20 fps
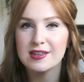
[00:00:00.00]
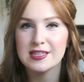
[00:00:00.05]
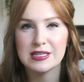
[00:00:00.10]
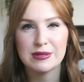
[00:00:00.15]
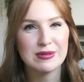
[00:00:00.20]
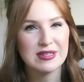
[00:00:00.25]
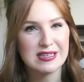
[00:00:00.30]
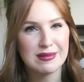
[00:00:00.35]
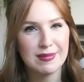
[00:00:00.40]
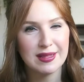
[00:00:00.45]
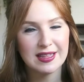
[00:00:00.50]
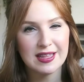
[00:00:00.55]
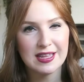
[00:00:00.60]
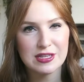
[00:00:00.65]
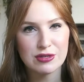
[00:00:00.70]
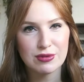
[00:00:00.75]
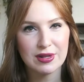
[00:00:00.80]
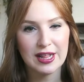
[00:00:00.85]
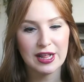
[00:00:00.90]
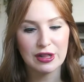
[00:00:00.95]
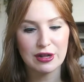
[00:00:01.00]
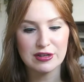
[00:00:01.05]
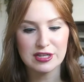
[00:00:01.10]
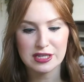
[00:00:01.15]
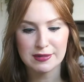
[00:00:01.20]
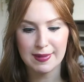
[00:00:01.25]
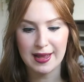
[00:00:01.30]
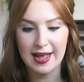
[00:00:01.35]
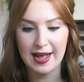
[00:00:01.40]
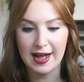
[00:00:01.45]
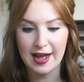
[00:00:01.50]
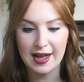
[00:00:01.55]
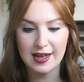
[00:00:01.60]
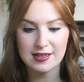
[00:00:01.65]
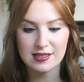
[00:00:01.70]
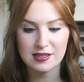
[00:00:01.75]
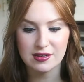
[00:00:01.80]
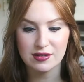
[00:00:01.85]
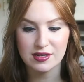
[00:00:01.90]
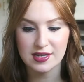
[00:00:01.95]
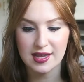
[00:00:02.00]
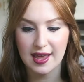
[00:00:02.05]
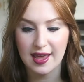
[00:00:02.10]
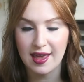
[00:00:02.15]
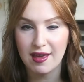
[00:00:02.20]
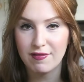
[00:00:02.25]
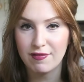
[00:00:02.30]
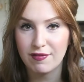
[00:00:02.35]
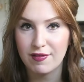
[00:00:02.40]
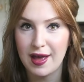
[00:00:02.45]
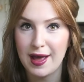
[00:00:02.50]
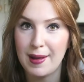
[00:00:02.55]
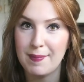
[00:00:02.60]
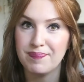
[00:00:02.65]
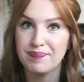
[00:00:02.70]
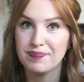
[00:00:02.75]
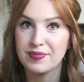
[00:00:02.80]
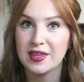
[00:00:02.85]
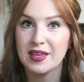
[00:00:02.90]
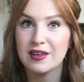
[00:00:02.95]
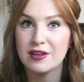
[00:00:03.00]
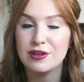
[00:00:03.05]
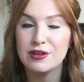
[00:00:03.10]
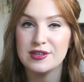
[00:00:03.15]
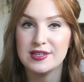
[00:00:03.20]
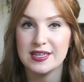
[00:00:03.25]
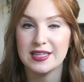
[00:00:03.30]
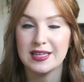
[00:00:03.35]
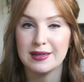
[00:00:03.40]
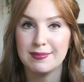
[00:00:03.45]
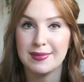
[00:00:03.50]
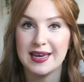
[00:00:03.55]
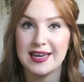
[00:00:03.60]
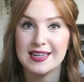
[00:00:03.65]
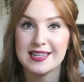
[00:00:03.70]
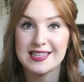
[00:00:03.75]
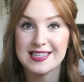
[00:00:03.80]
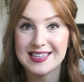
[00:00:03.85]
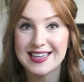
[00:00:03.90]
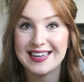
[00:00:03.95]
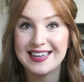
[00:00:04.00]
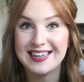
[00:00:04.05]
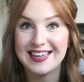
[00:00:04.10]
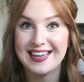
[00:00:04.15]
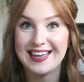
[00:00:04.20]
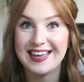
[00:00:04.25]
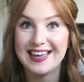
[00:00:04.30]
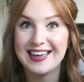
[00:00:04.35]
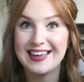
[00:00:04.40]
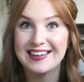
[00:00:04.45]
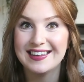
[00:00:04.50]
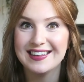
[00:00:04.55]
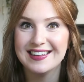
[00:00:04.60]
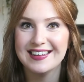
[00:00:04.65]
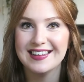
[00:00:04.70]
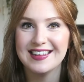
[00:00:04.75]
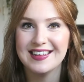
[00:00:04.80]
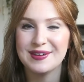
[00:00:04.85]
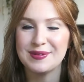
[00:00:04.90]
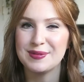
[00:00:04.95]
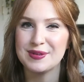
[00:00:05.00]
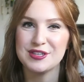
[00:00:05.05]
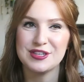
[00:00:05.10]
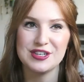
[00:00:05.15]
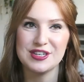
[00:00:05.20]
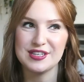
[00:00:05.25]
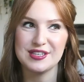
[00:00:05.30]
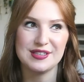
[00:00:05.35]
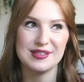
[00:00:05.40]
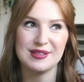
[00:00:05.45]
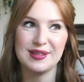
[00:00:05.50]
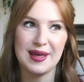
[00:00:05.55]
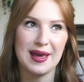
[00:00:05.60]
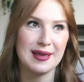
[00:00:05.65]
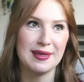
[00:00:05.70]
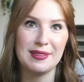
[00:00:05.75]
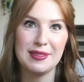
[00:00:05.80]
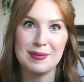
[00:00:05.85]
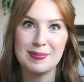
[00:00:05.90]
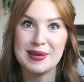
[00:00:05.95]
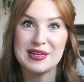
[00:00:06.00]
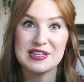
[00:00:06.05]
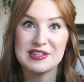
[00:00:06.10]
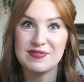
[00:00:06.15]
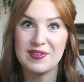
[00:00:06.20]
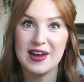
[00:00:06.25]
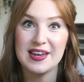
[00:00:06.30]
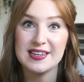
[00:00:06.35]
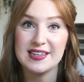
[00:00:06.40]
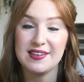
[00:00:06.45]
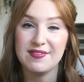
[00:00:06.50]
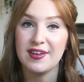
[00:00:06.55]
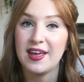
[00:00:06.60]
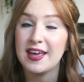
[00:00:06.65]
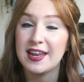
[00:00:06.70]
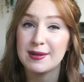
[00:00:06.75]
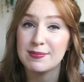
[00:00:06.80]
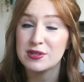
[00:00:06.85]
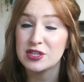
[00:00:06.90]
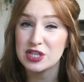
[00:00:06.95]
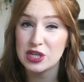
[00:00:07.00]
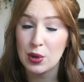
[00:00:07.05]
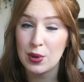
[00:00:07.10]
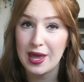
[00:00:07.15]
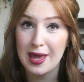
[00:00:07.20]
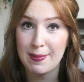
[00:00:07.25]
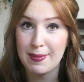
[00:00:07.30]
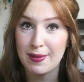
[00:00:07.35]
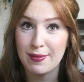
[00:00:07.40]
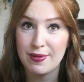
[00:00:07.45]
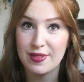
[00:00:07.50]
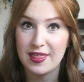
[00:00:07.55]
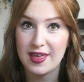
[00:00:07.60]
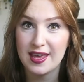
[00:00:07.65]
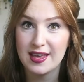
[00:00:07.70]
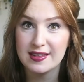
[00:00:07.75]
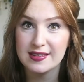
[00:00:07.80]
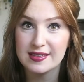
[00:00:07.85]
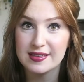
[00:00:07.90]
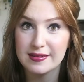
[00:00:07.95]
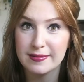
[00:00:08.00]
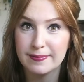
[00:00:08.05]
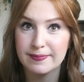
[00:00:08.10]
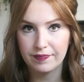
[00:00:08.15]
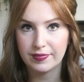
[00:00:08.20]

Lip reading: So it's something that's really close to my heart. So to have New Zealand made skincare was just like the best find ever. And I'm so happy with these.